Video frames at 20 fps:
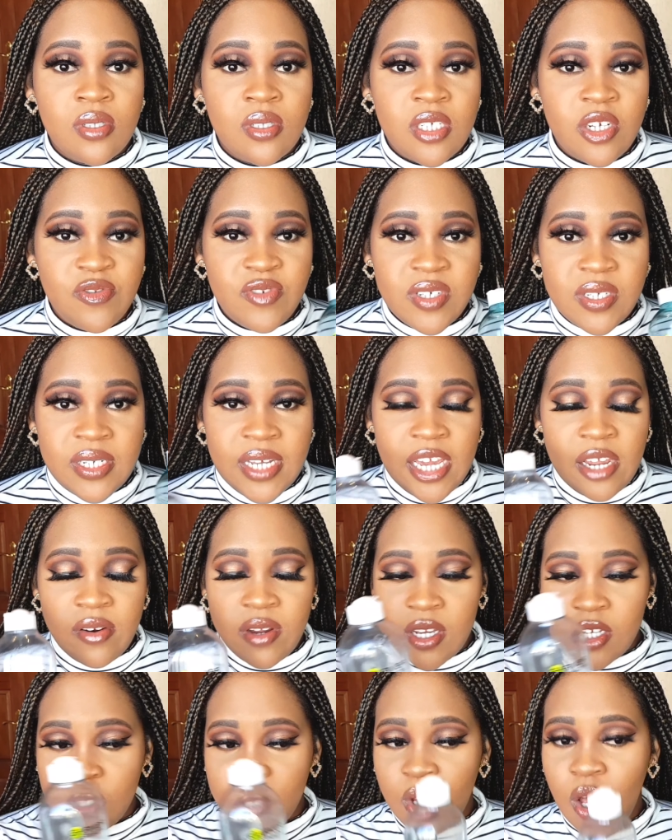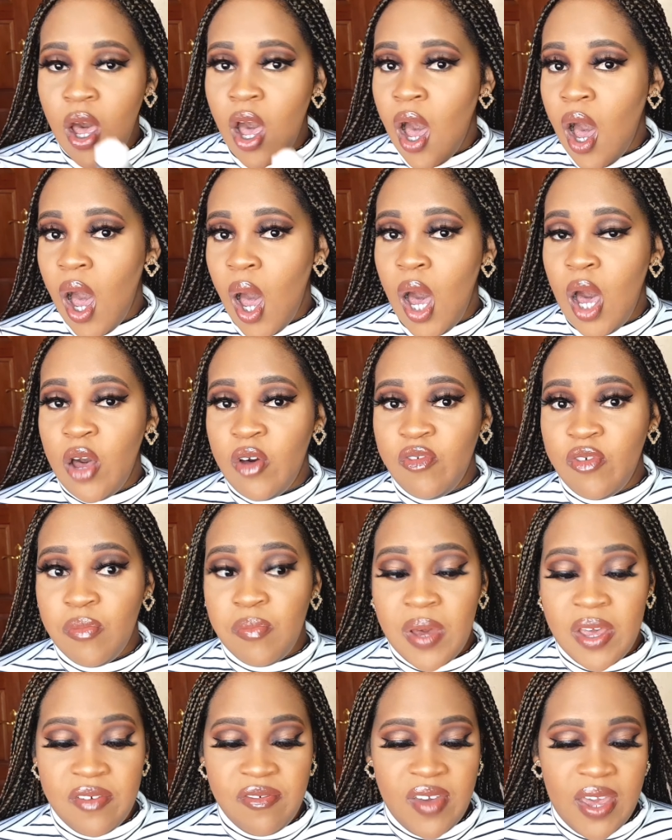different areas of
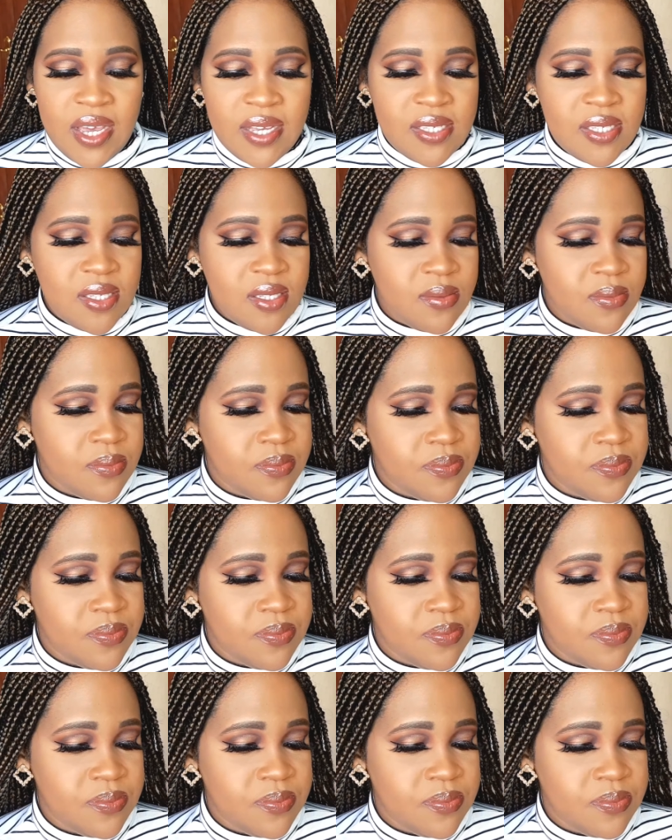my face